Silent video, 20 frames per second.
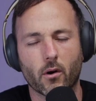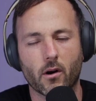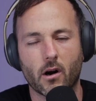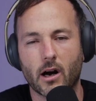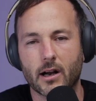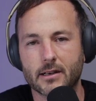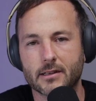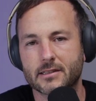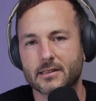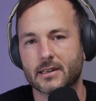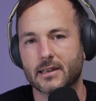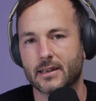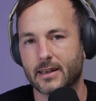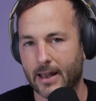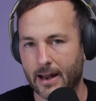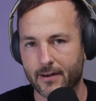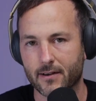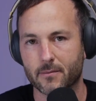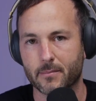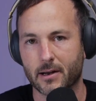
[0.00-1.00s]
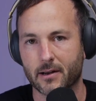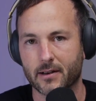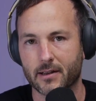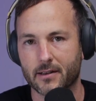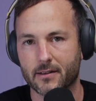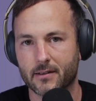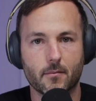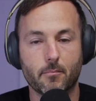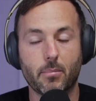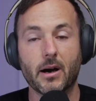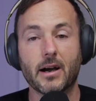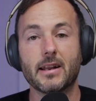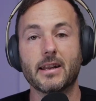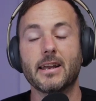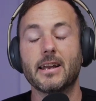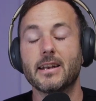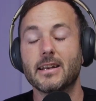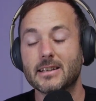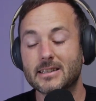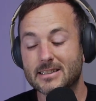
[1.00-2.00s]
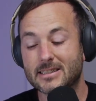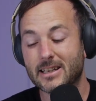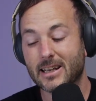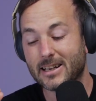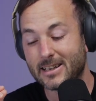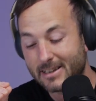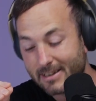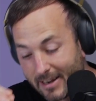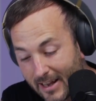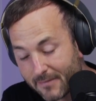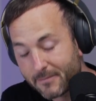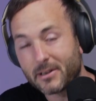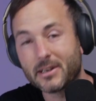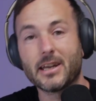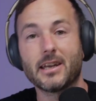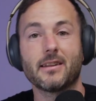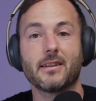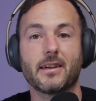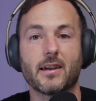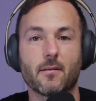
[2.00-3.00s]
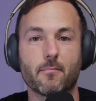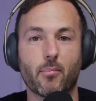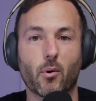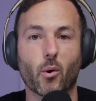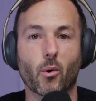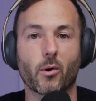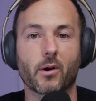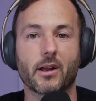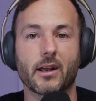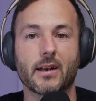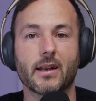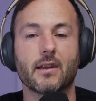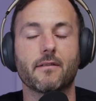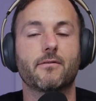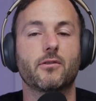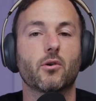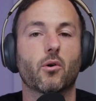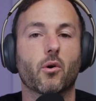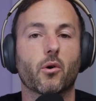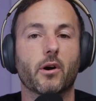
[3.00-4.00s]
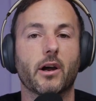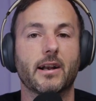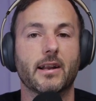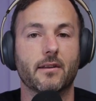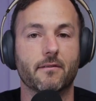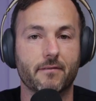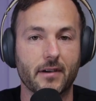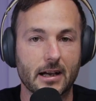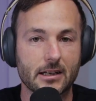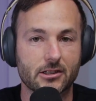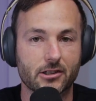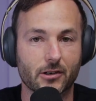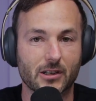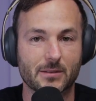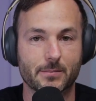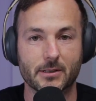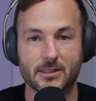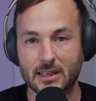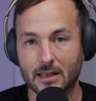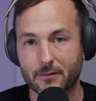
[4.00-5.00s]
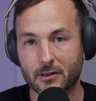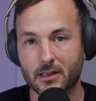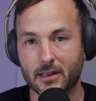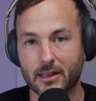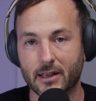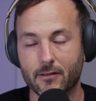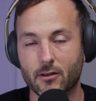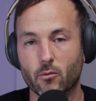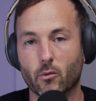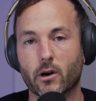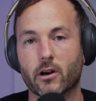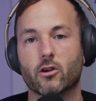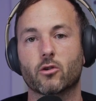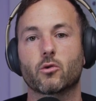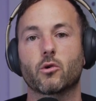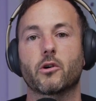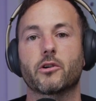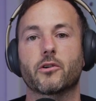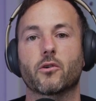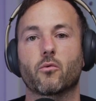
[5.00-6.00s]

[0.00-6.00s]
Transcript: honestly care about it. But it is significantly important if you're an investor, and specifically if you want to grow your